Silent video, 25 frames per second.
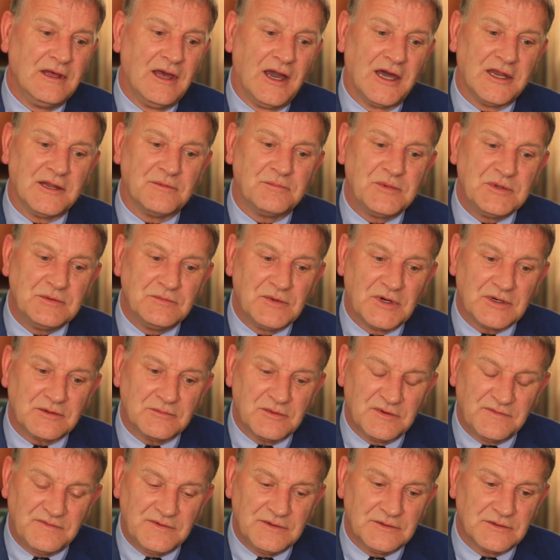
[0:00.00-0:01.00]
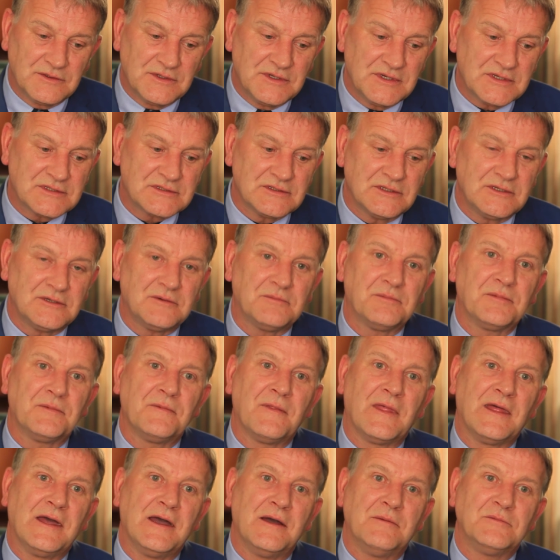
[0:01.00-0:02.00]
And I've been working with Fiona Hislop.
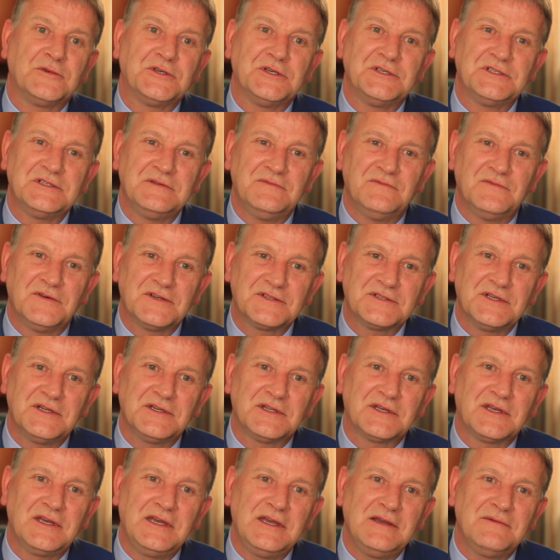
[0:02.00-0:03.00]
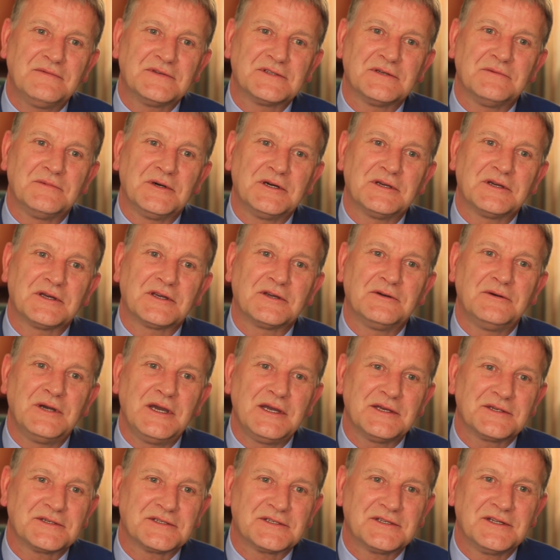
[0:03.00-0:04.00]
She's even visited the caves at my
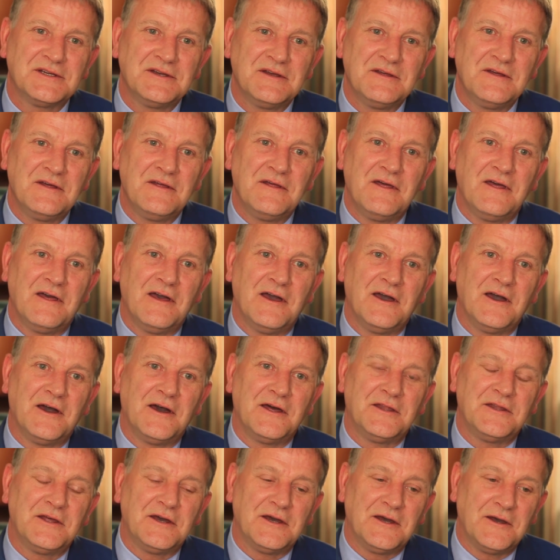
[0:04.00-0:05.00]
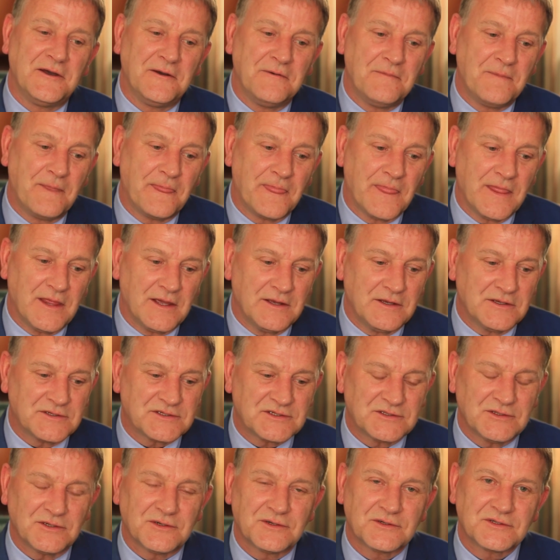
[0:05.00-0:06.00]
request, and
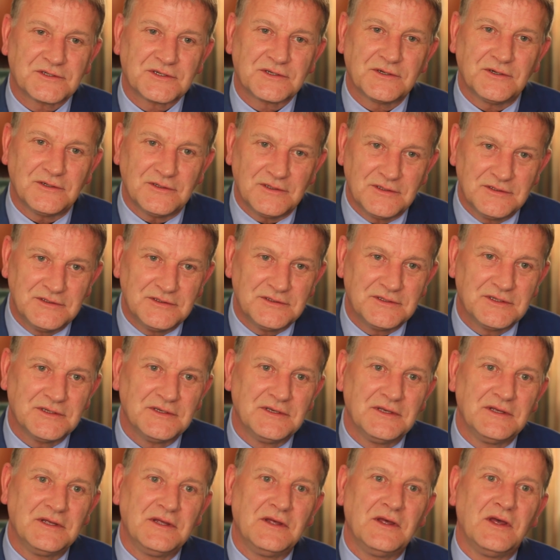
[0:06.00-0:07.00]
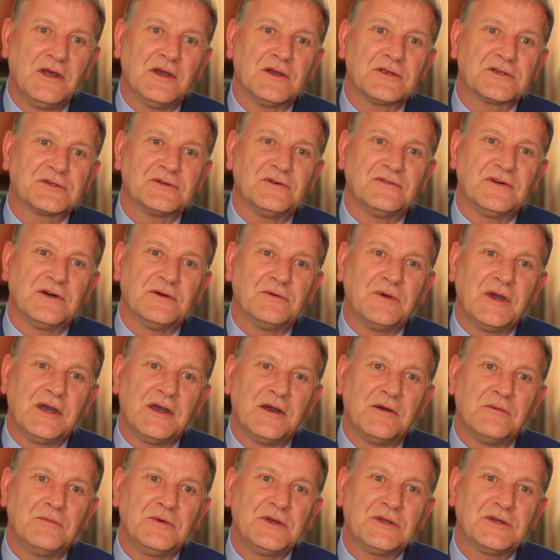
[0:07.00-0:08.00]
Historic Scotland, so
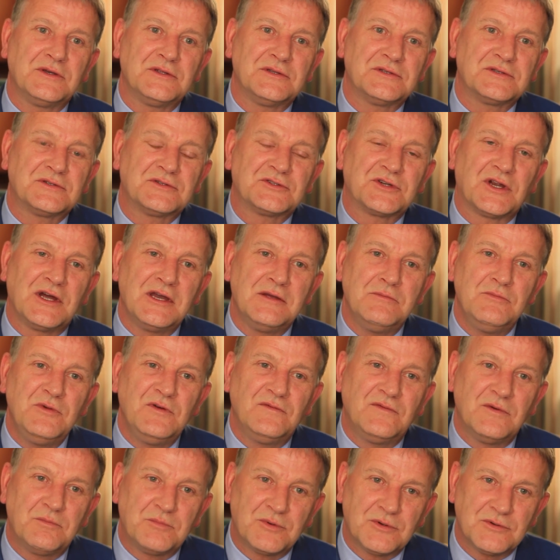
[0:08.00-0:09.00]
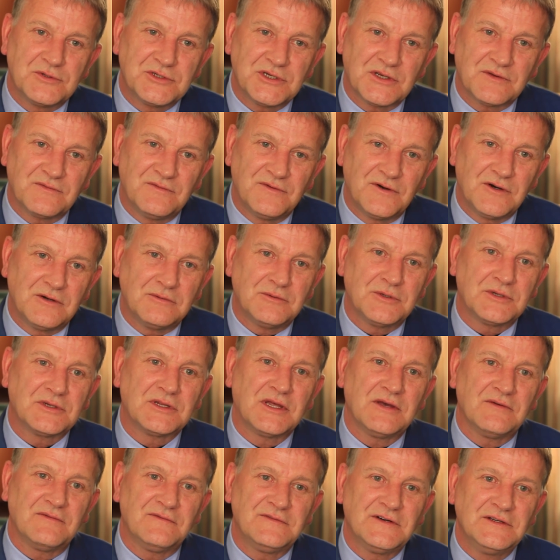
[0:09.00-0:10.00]
that we could try and move the project forward,
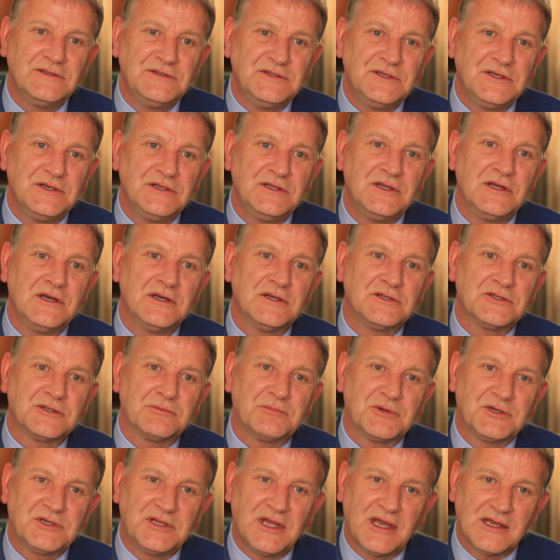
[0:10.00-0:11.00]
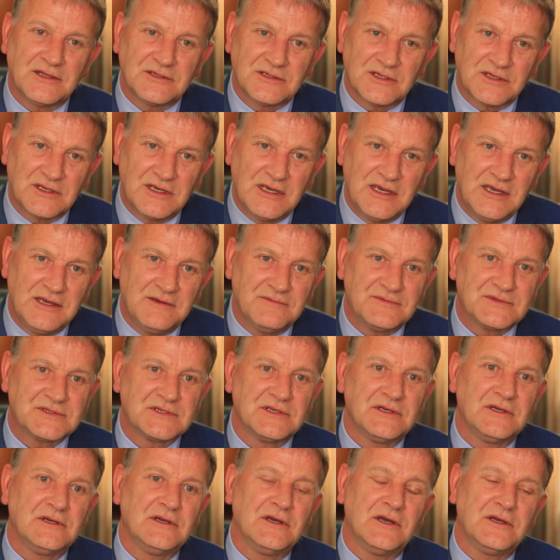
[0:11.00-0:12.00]
get funding to protect the caves
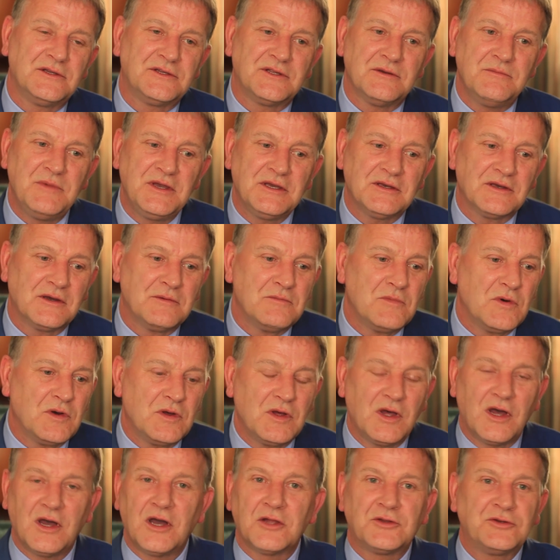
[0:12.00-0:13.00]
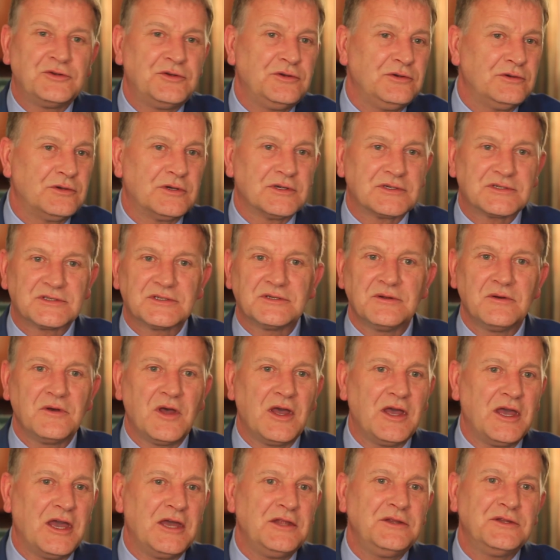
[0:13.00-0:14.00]
and to make them a tourist
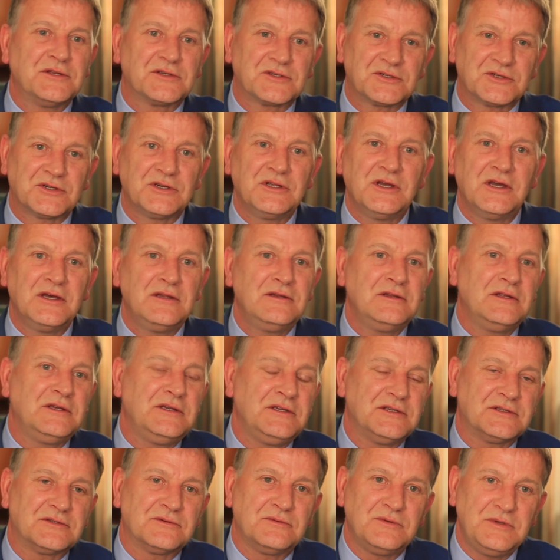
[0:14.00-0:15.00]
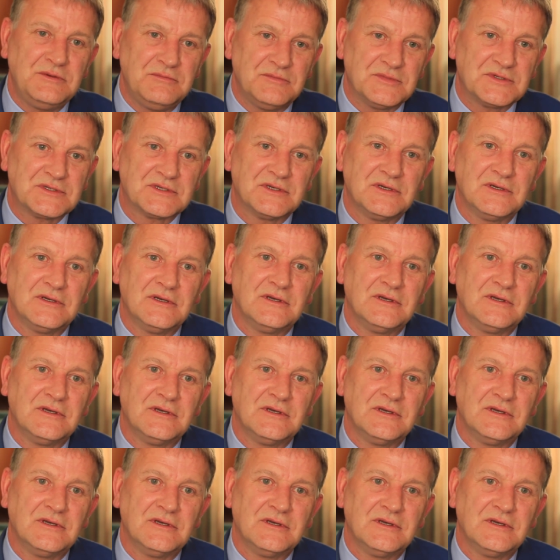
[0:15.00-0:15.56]
industry in the East Weymss.